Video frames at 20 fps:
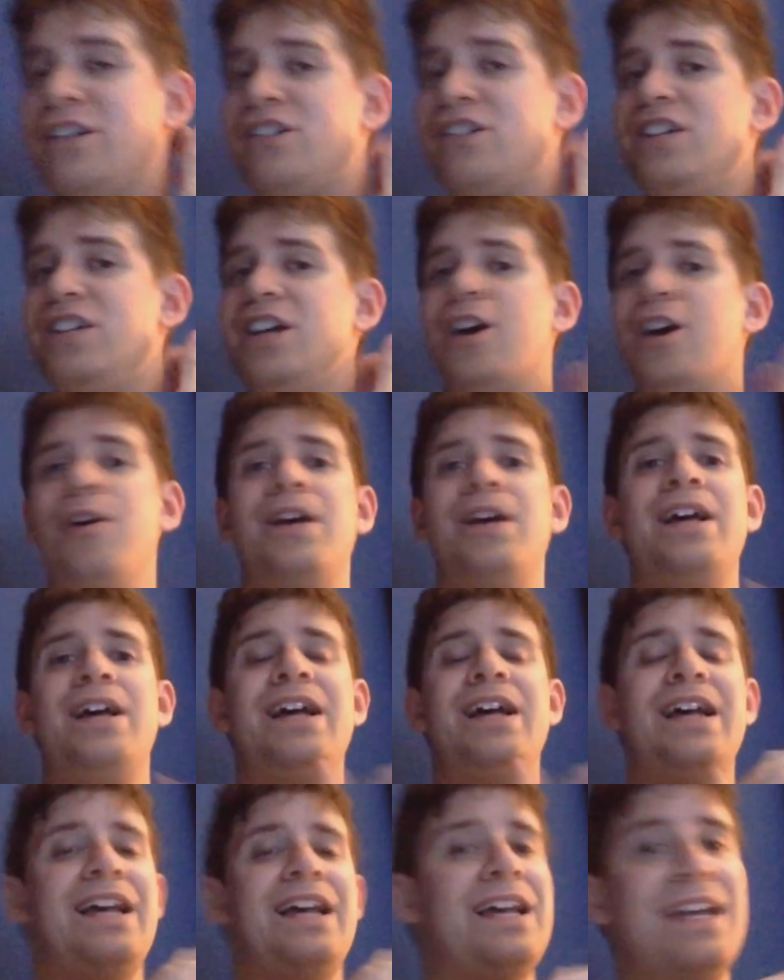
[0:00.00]
year,
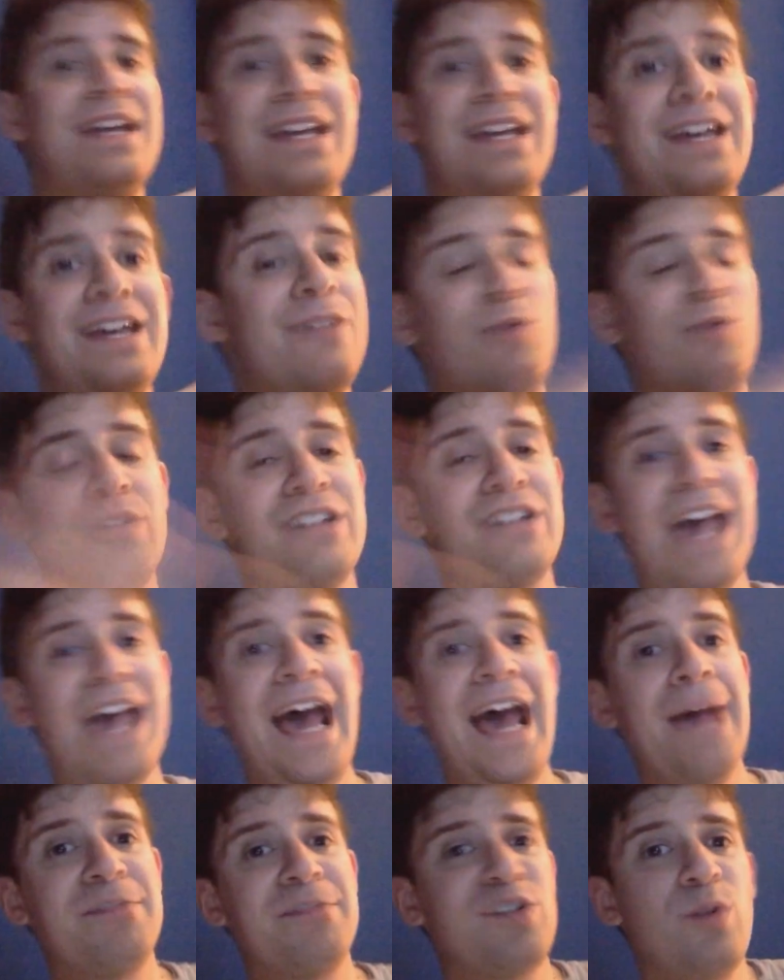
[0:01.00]
it was
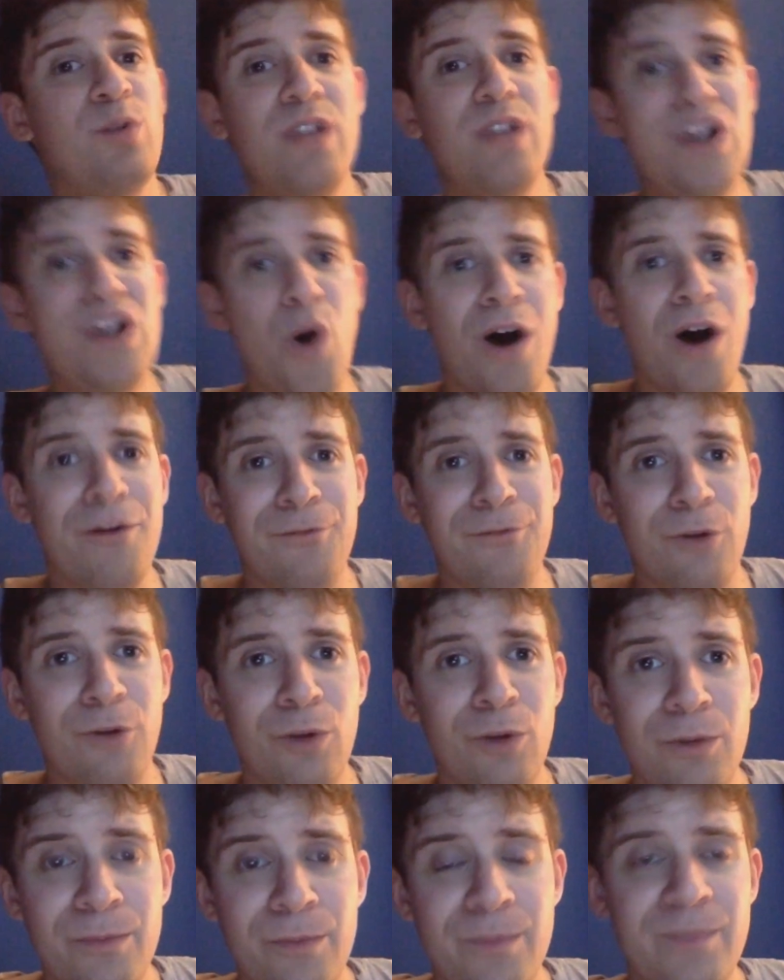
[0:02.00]
absolutely awful.
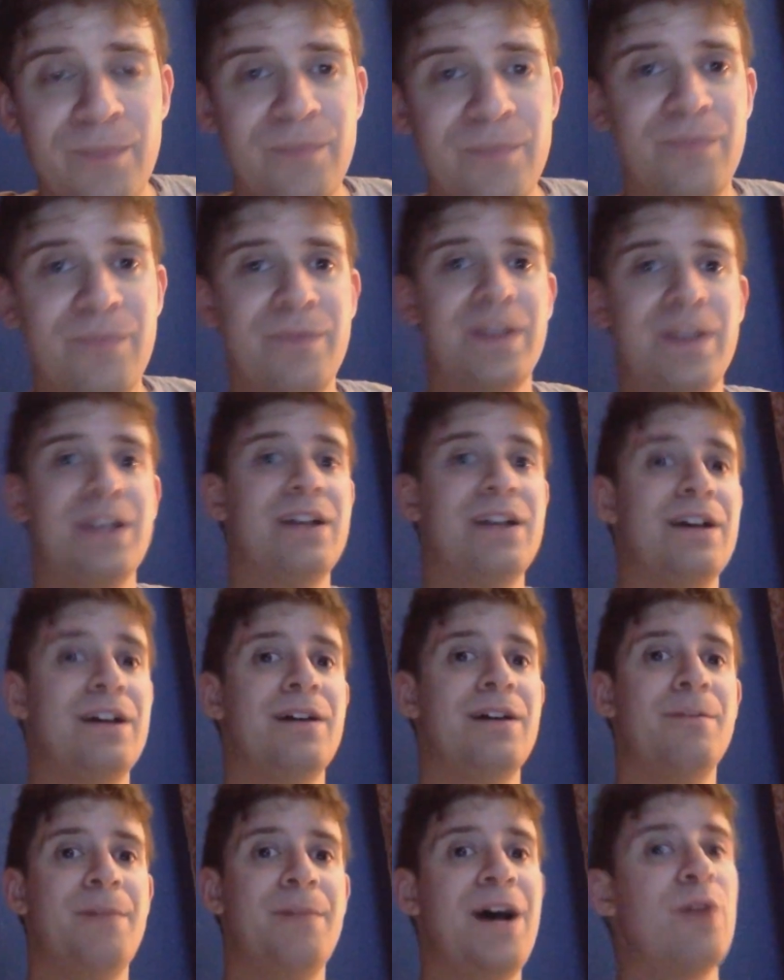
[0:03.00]

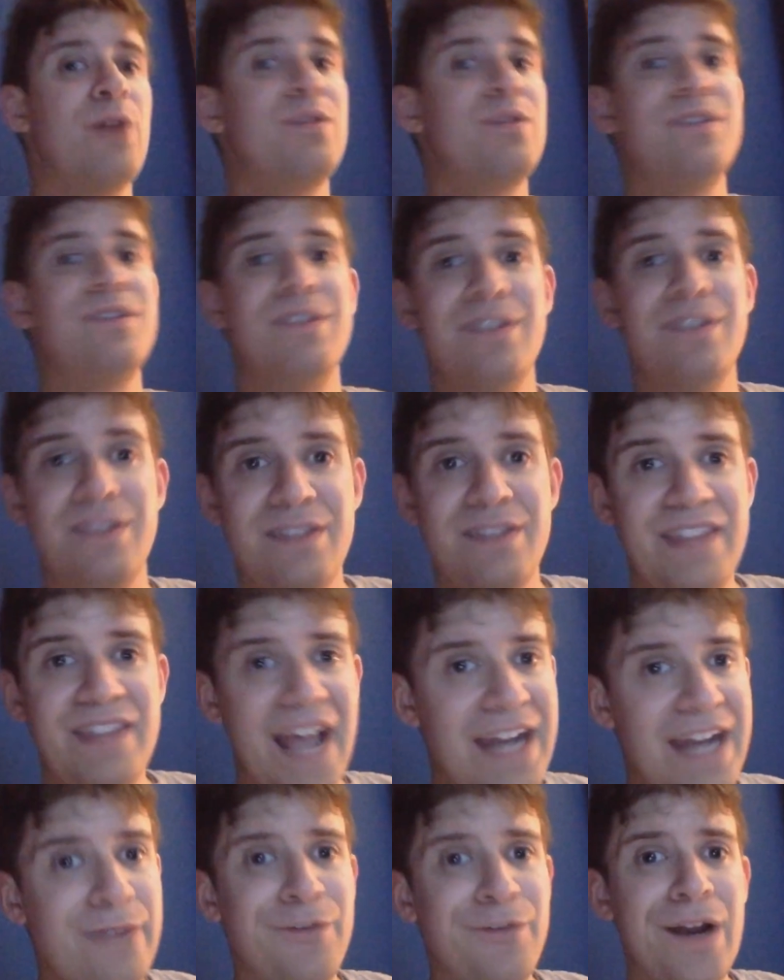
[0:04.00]
About
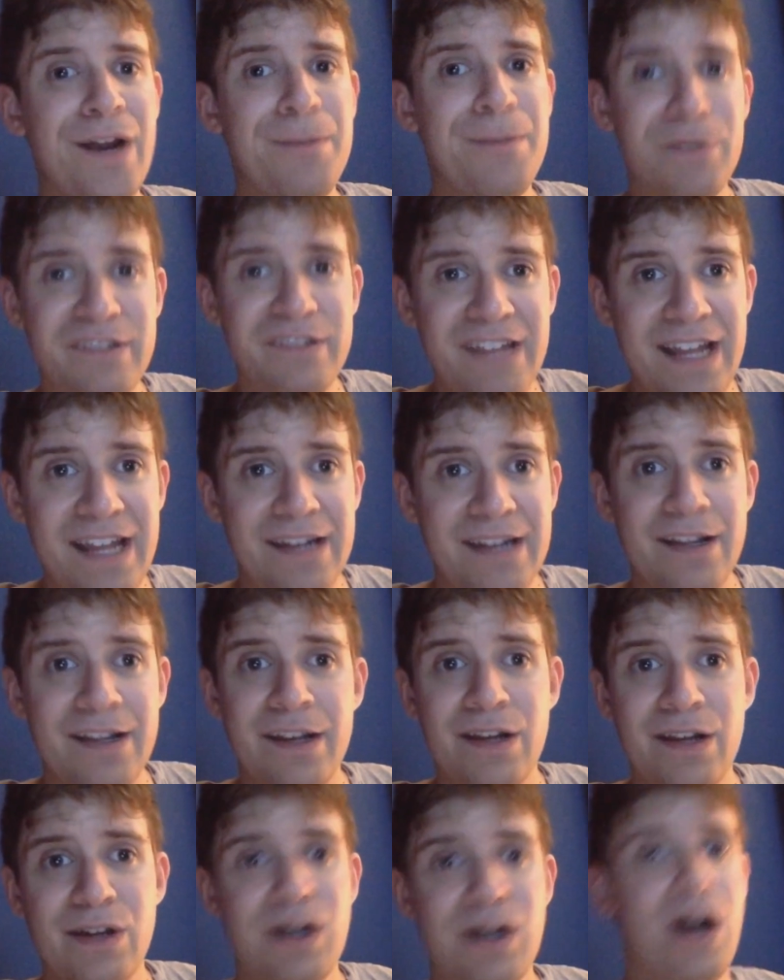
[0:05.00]
95%
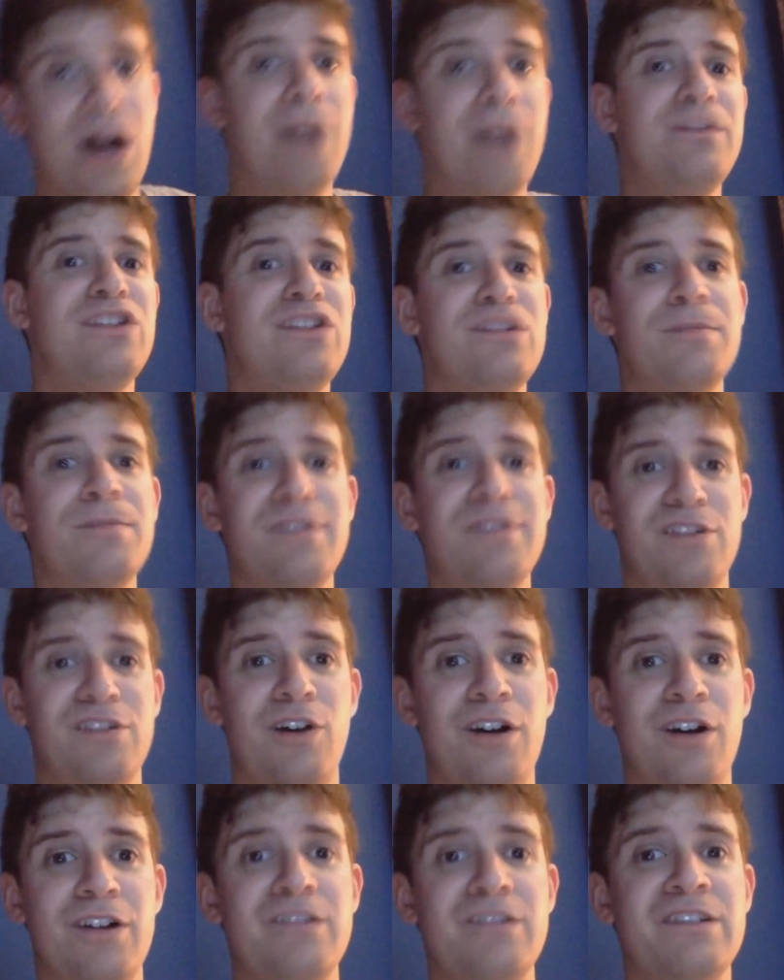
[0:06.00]
of the
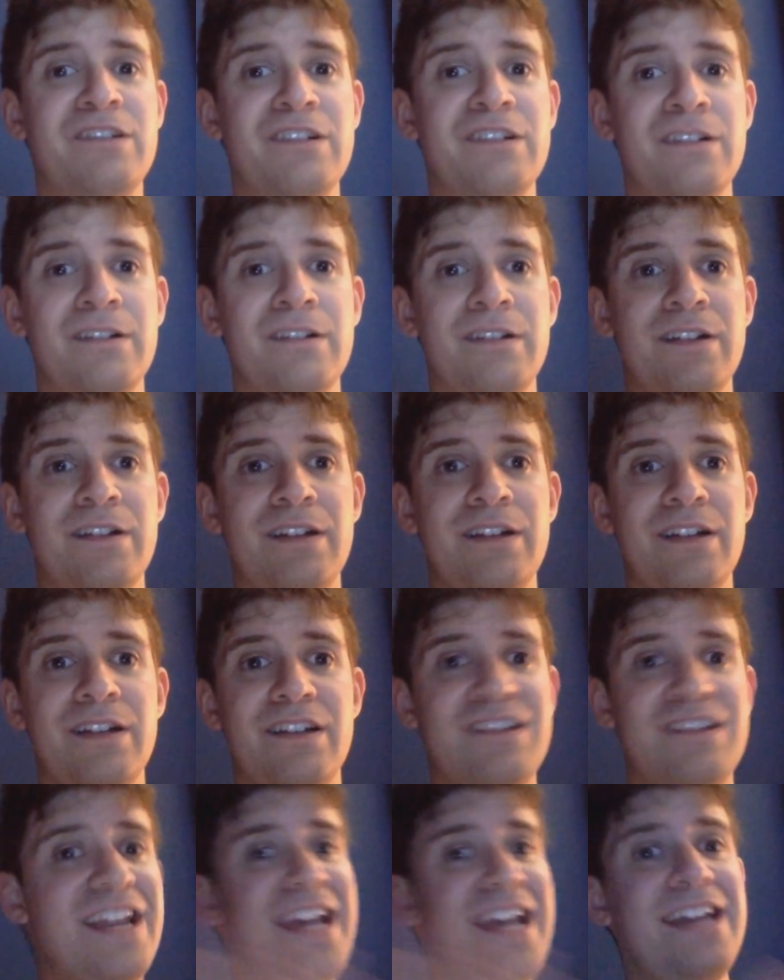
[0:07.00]
superstars
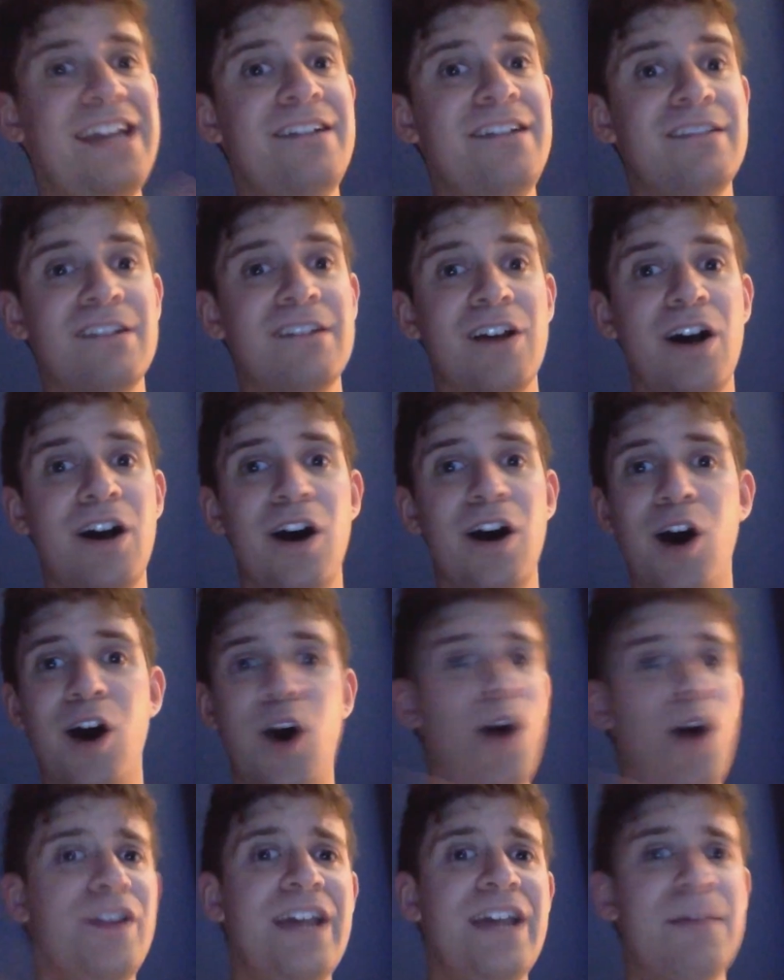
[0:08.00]
stays
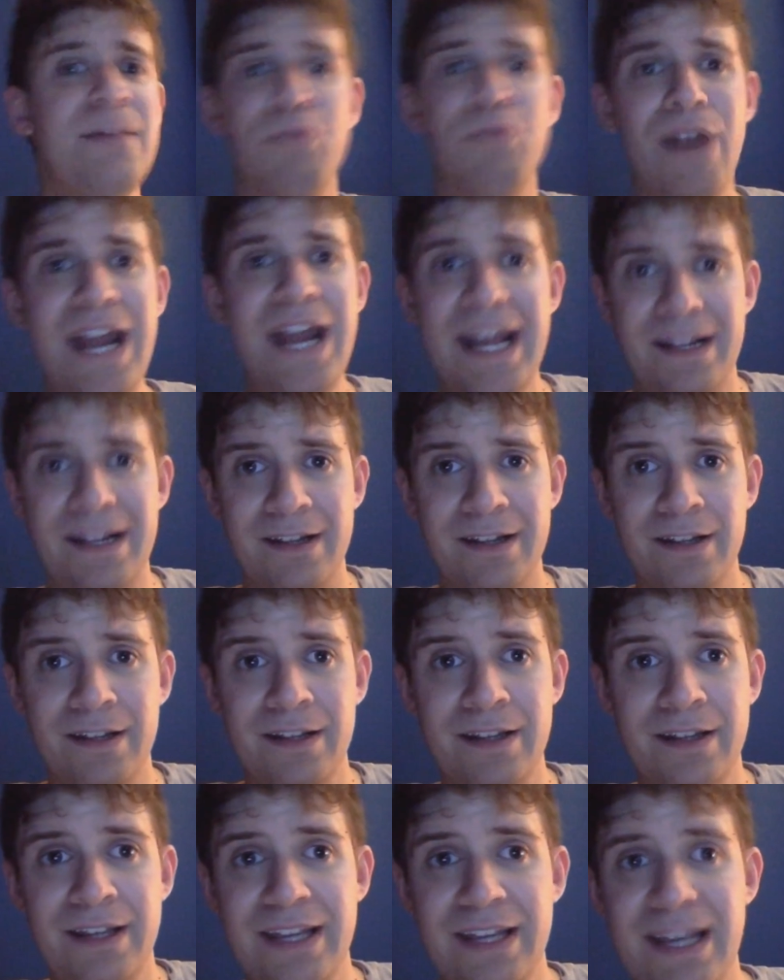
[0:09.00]
on their brand,
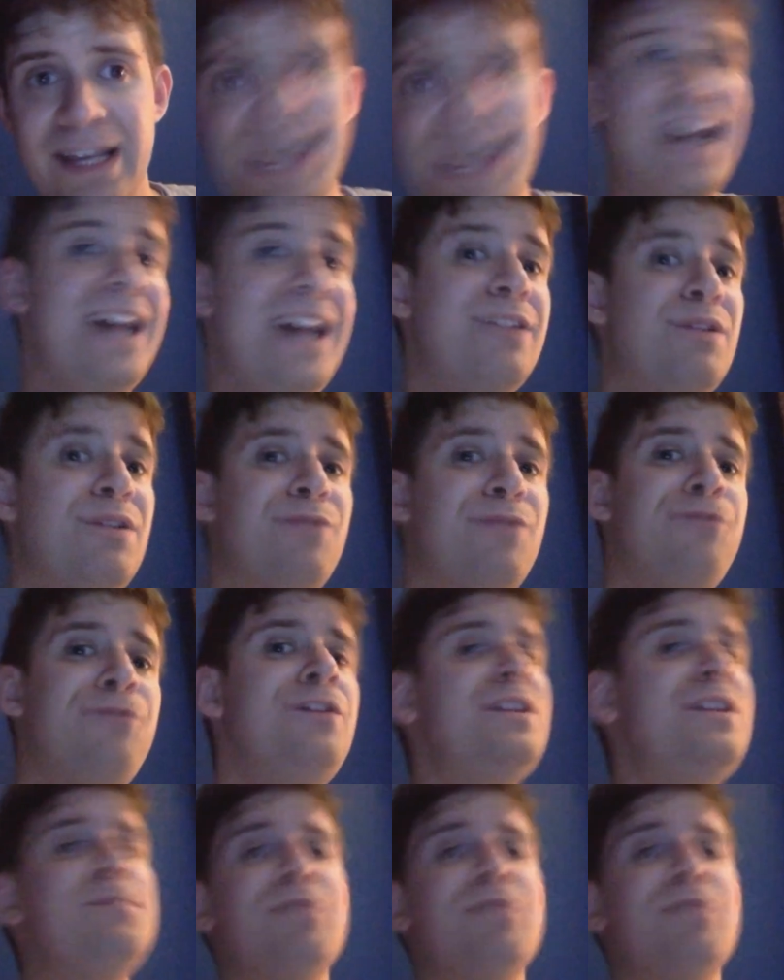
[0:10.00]
and 50%